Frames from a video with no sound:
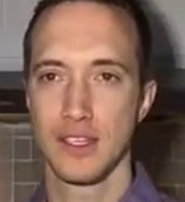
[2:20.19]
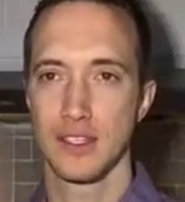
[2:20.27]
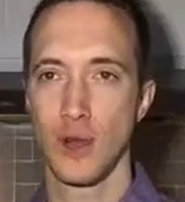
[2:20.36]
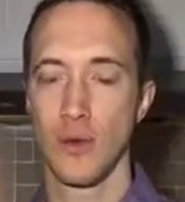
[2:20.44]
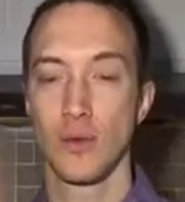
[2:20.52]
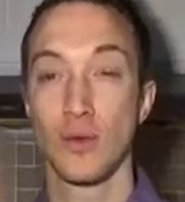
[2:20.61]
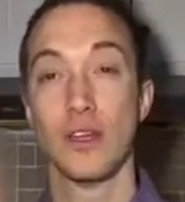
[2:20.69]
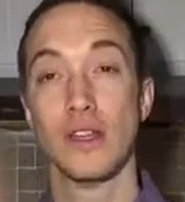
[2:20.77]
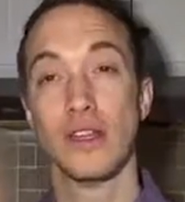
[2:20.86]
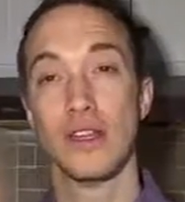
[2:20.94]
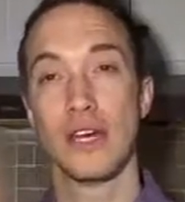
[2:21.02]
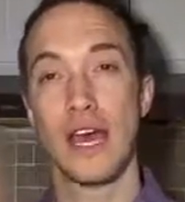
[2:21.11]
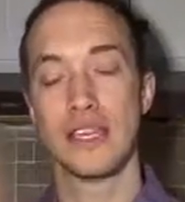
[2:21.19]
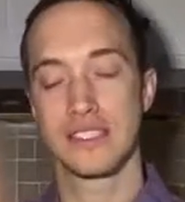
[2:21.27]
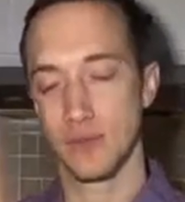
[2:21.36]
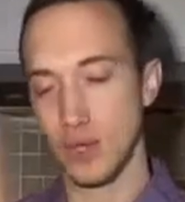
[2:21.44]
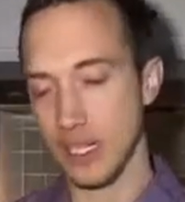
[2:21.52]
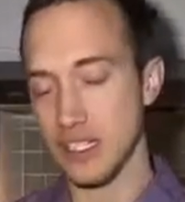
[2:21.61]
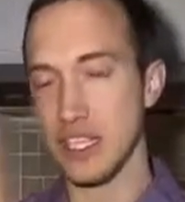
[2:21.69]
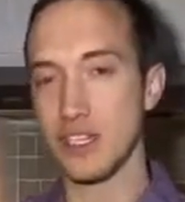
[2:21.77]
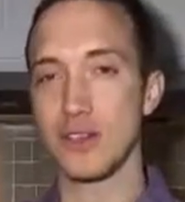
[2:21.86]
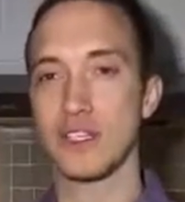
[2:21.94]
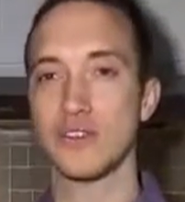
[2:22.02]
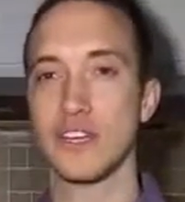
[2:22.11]
So as we
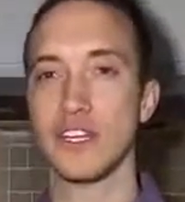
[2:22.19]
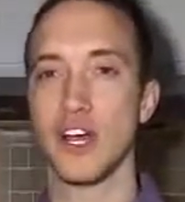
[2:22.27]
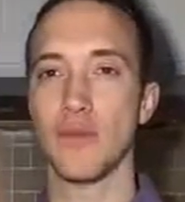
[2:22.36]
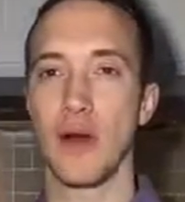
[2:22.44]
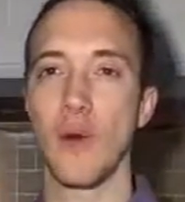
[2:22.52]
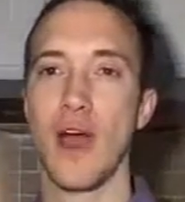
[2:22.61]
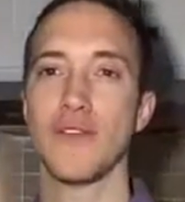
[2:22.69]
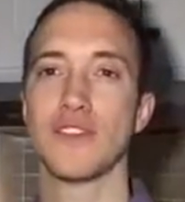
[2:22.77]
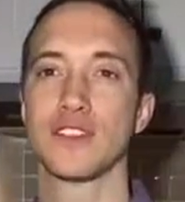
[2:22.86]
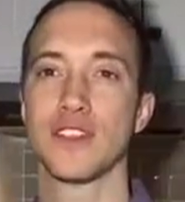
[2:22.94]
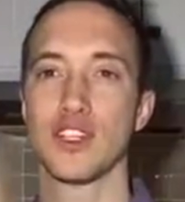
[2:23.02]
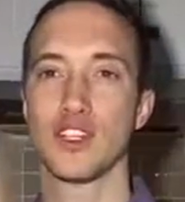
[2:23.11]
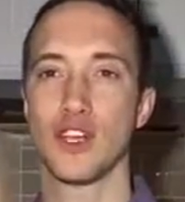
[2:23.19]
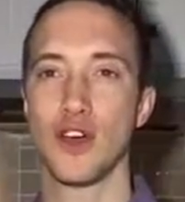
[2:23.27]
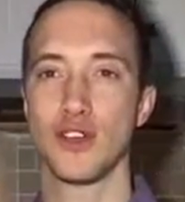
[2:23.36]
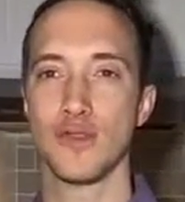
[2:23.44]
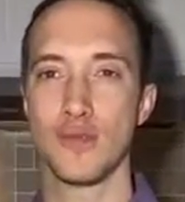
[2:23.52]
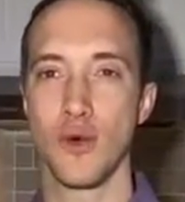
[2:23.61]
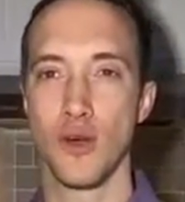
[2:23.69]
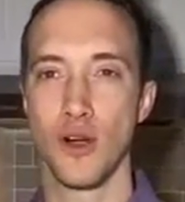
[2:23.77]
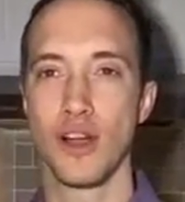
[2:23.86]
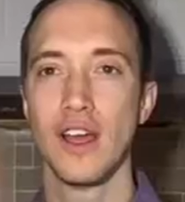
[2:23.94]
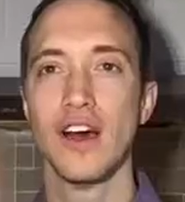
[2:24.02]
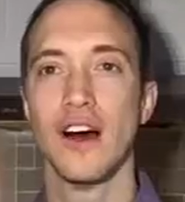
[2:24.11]
continue this video, my wife is going to show you
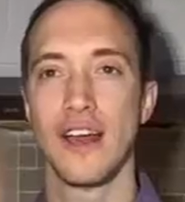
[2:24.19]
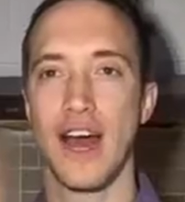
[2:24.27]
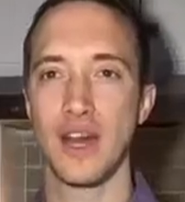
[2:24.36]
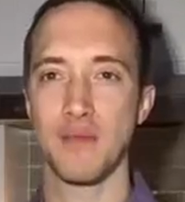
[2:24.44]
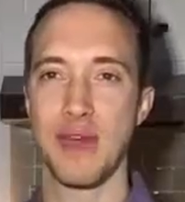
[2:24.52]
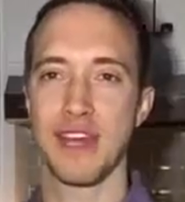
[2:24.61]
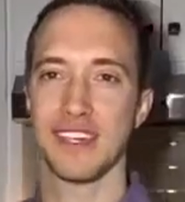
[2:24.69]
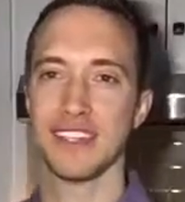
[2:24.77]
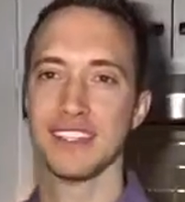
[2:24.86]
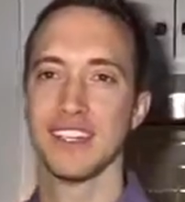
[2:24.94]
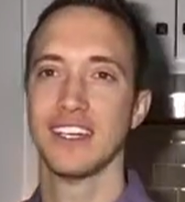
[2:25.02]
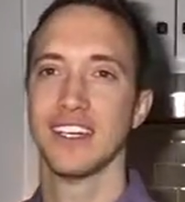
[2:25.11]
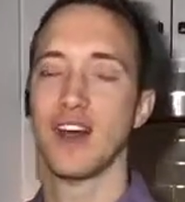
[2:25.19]
more on how to make it.